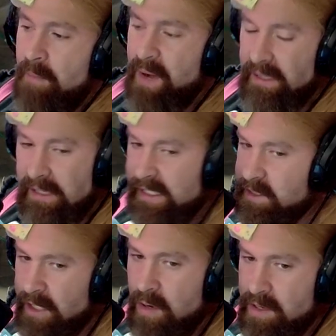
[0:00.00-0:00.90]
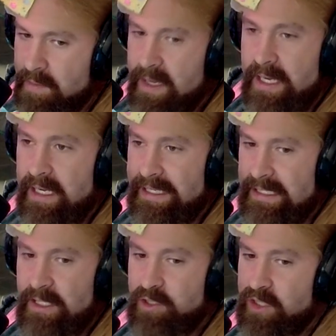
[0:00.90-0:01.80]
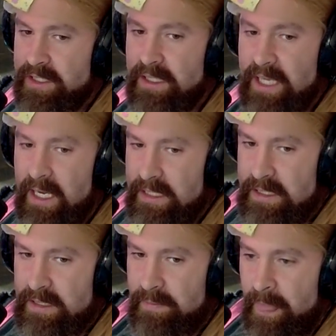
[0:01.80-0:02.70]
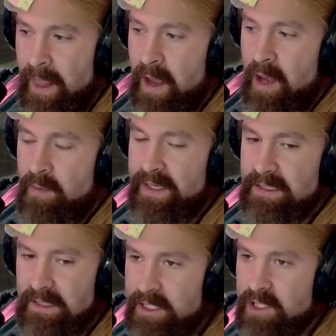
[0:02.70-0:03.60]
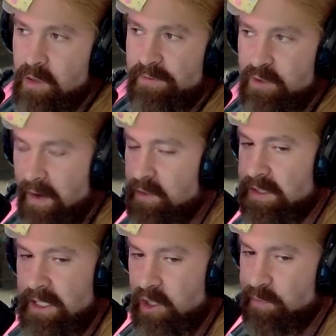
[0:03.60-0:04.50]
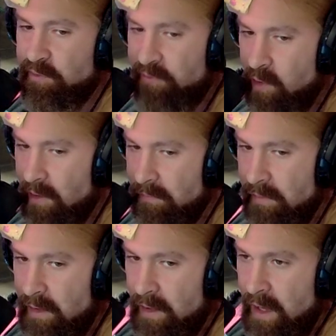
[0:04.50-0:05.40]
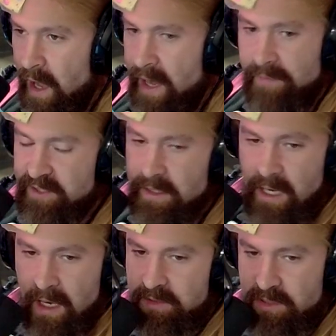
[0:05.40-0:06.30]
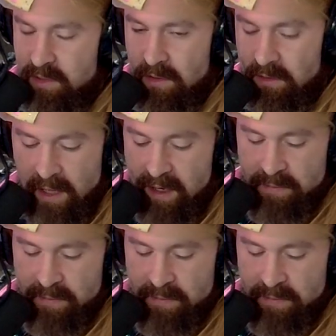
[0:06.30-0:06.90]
But Lizzo to me is an interesting case because Lizzo, if you've ever seen her perform, and I've seen concerts of her online, I'm